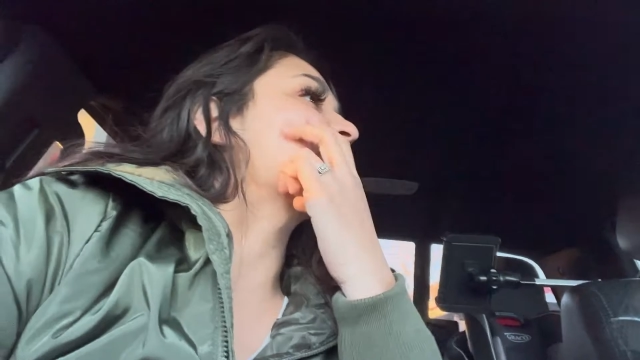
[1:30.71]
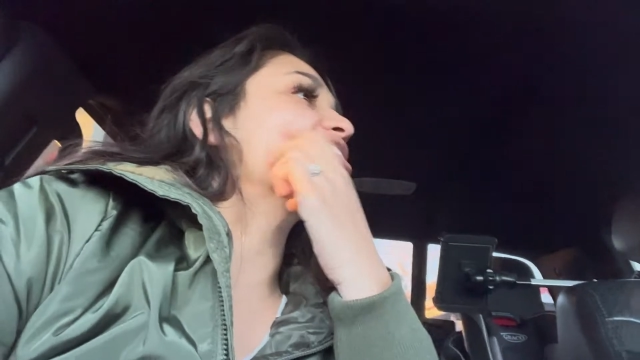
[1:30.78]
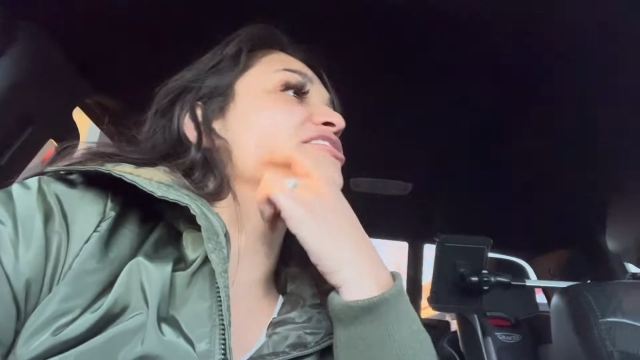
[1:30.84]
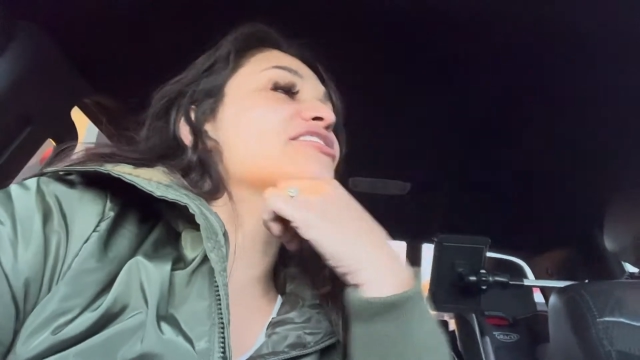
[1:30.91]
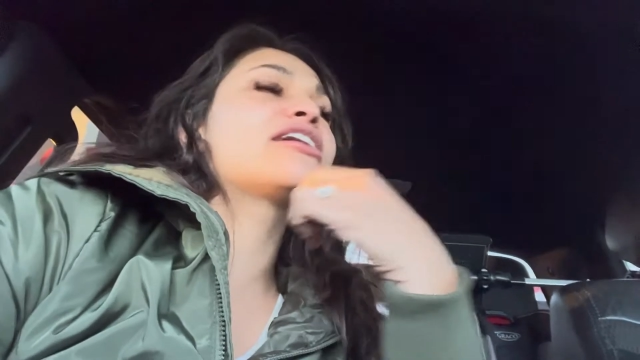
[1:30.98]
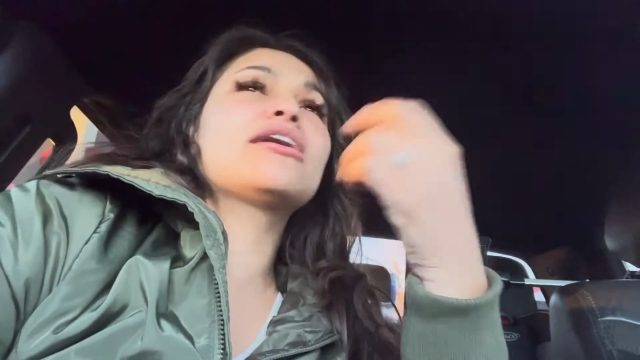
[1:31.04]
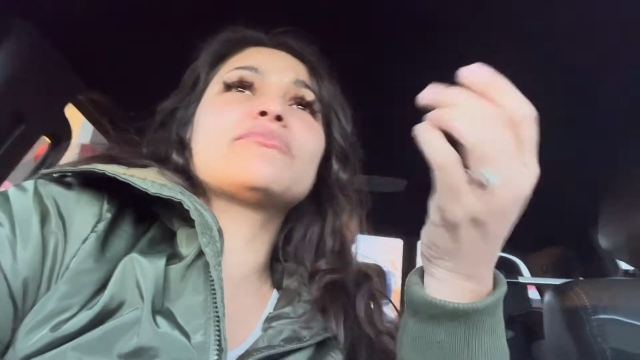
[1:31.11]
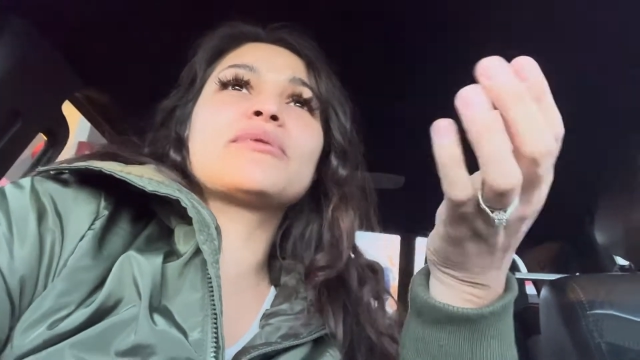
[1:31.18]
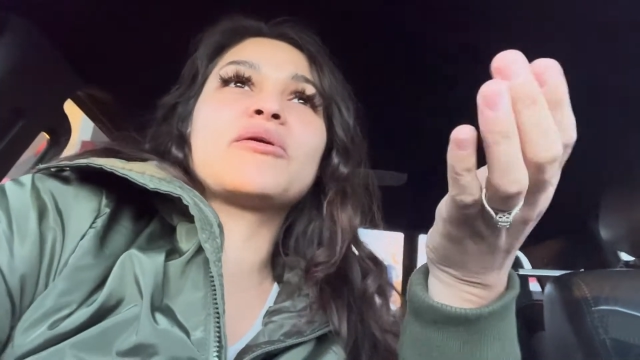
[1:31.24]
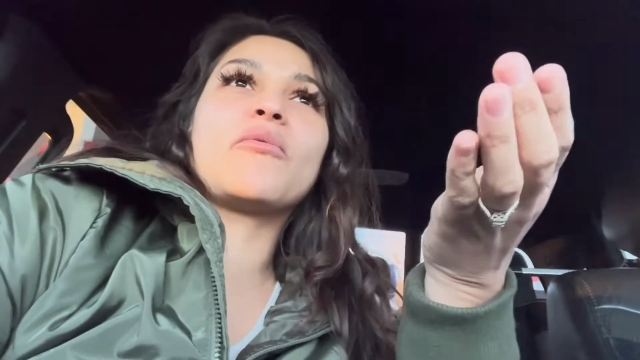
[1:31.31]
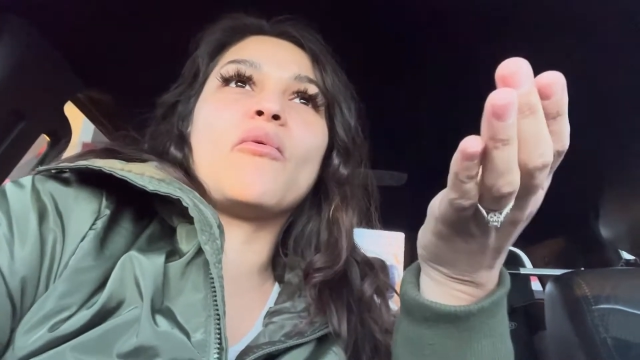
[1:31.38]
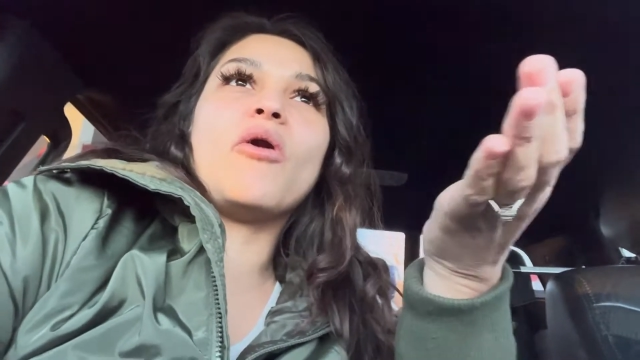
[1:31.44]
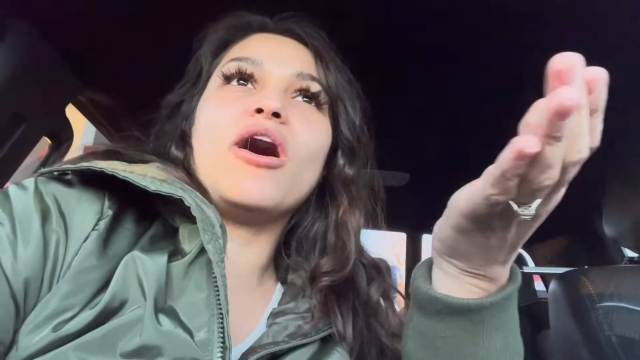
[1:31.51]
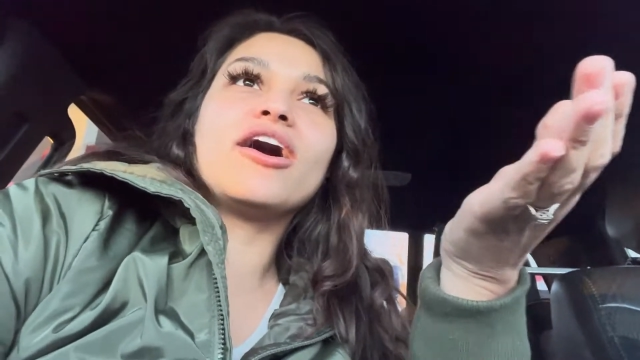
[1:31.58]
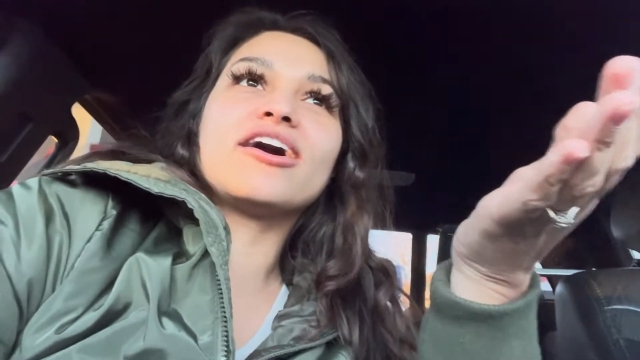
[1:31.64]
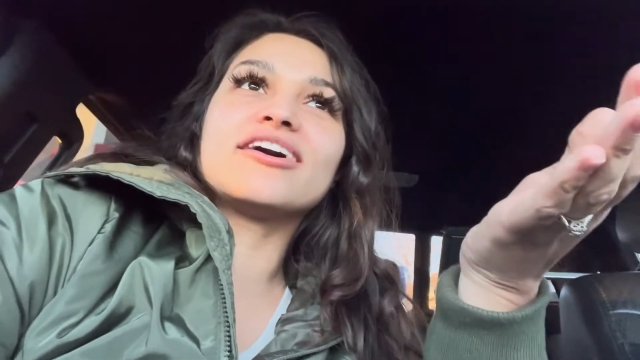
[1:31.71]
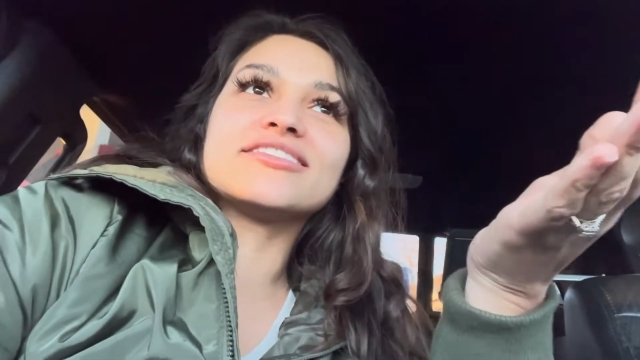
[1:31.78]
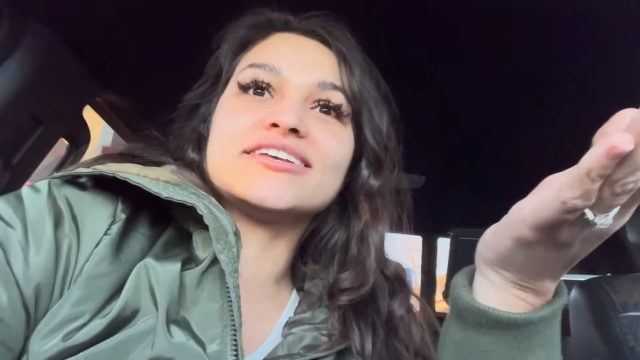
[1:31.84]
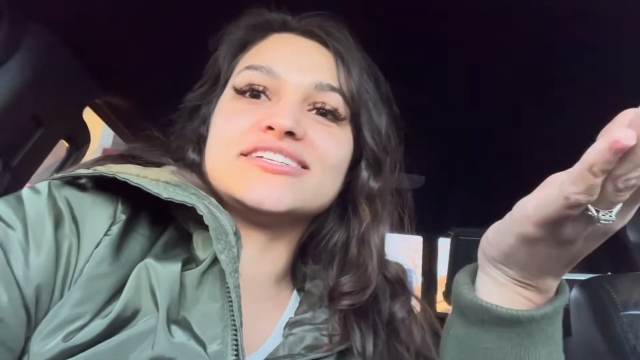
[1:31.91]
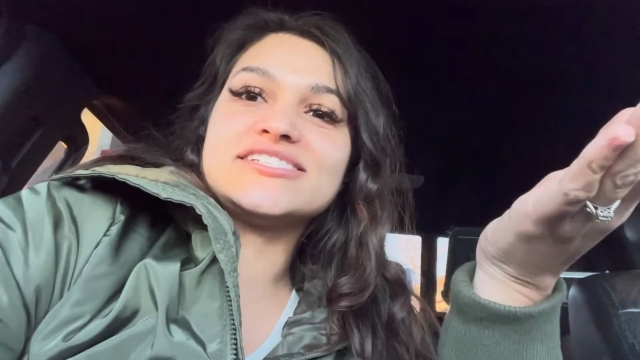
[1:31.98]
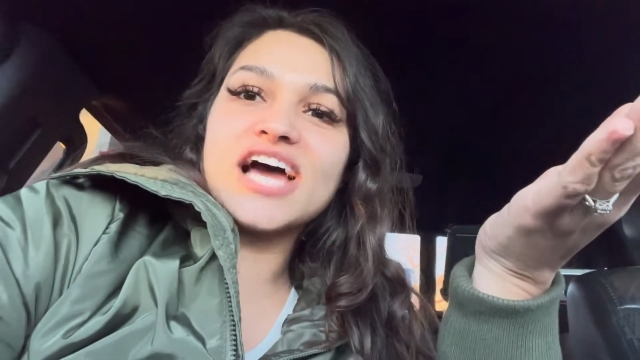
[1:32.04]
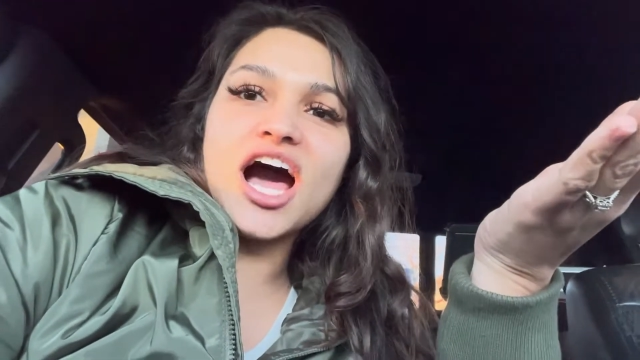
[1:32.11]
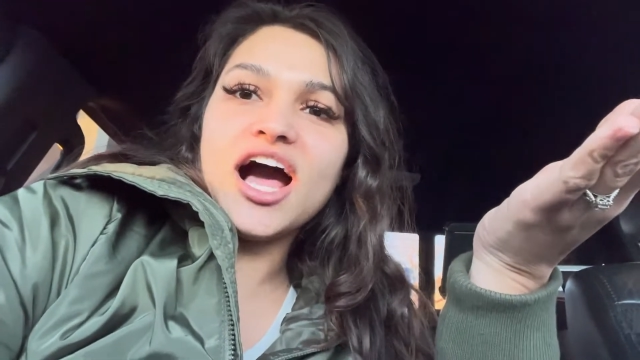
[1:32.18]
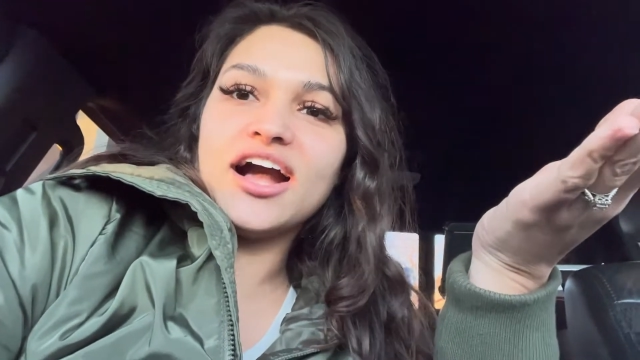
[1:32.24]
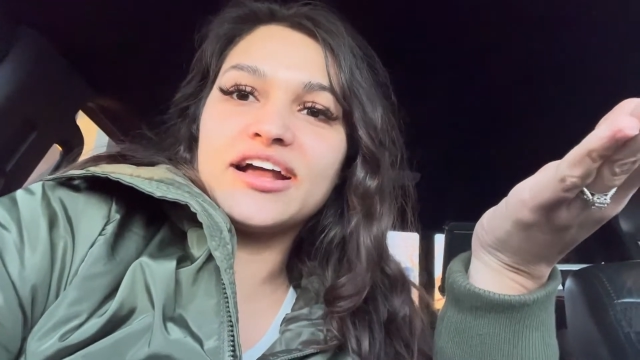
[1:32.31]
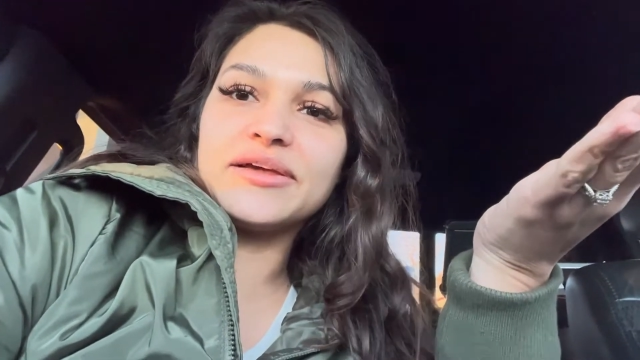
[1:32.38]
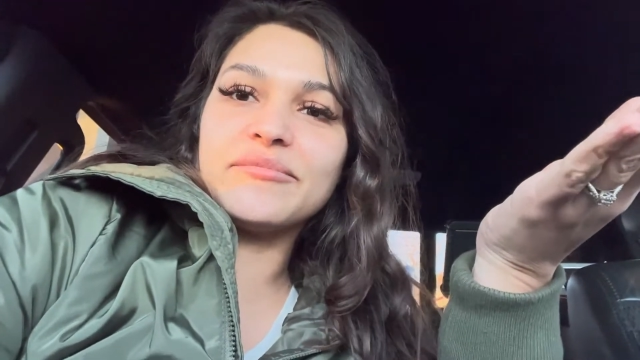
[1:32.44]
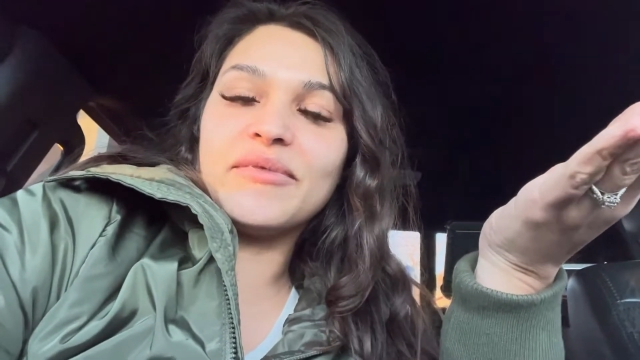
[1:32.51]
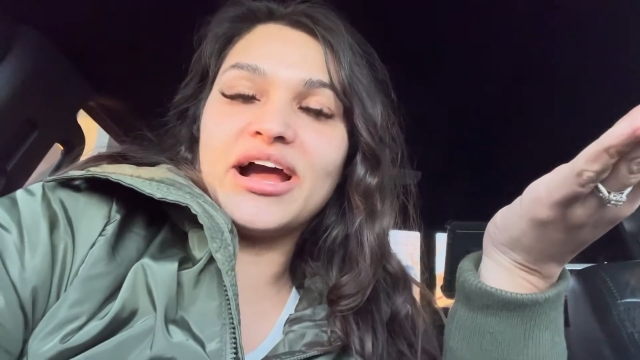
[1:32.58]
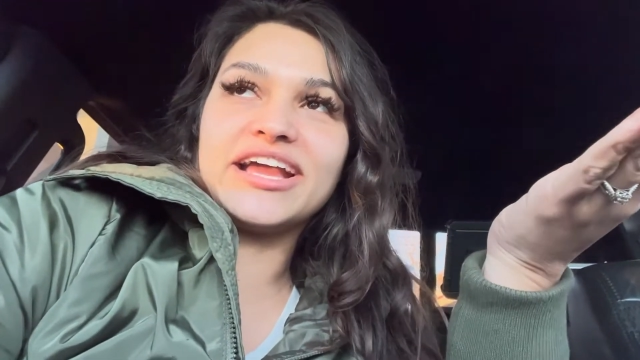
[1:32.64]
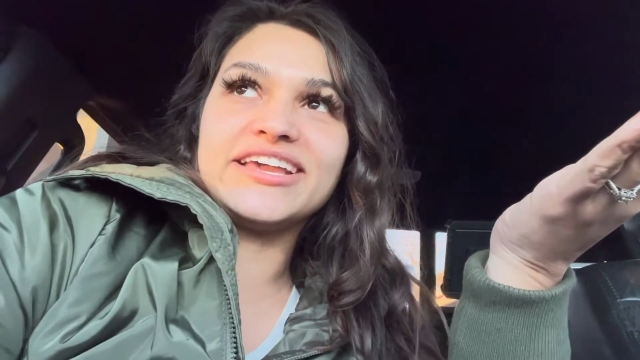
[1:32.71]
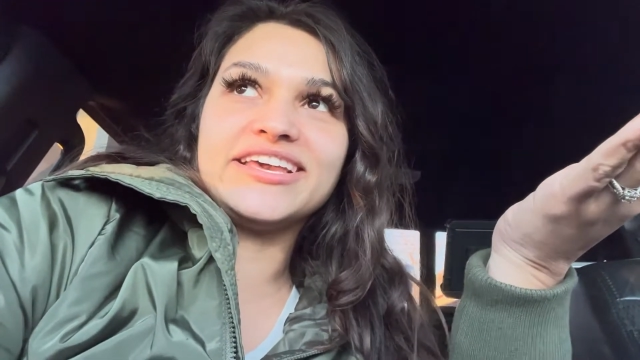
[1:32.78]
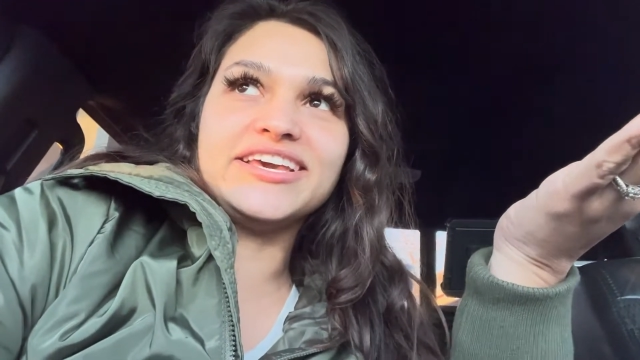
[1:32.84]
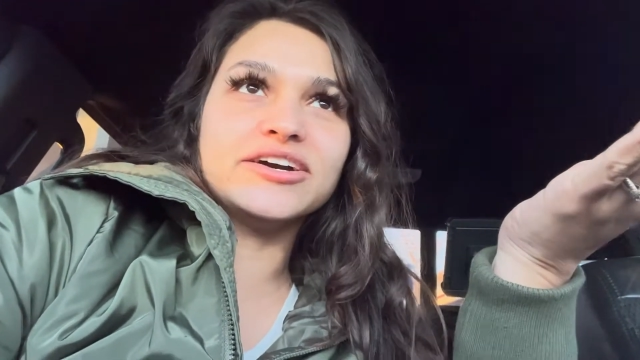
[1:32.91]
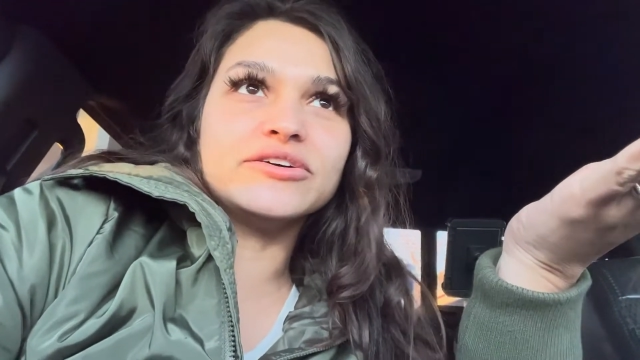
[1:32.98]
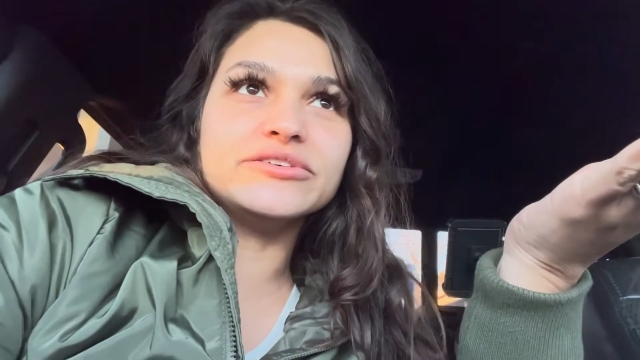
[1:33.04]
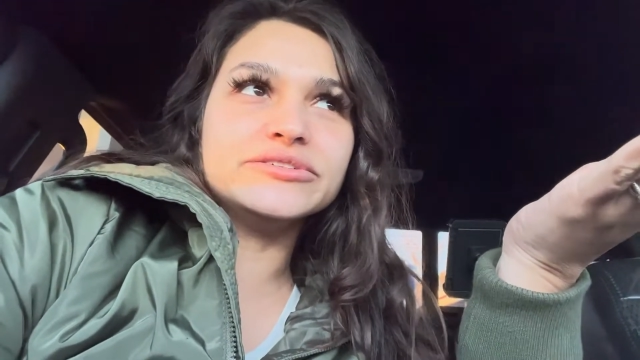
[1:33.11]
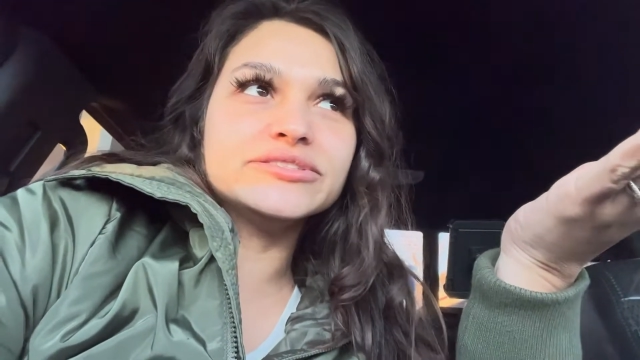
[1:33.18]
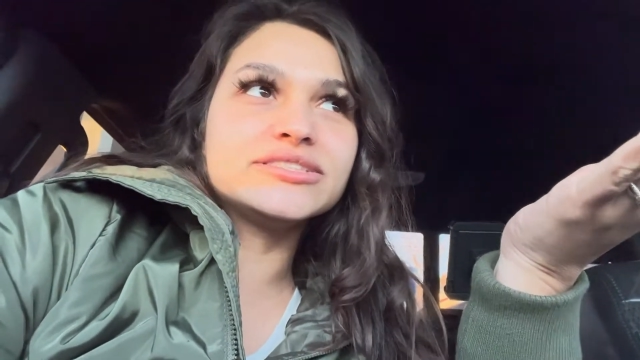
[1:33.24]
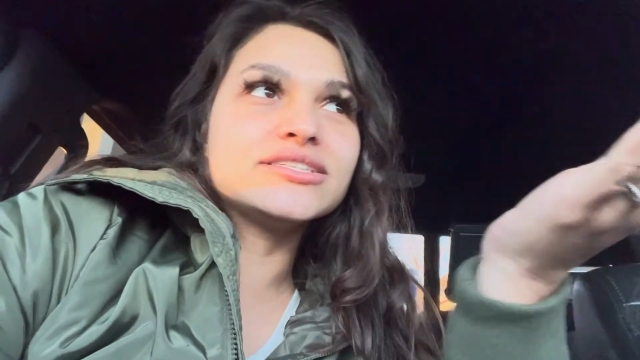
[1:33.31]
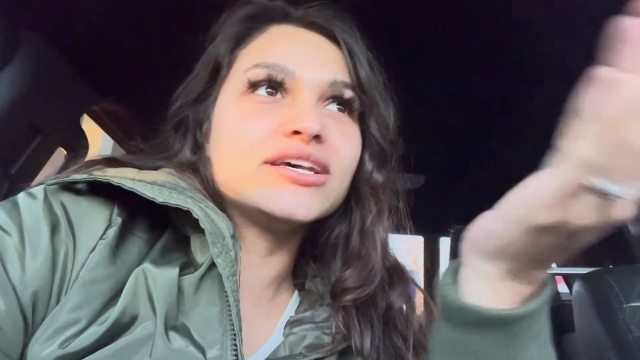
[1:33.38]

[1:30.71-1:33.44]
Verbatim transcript: I don't know how I'm going to walk on the dock in my heels.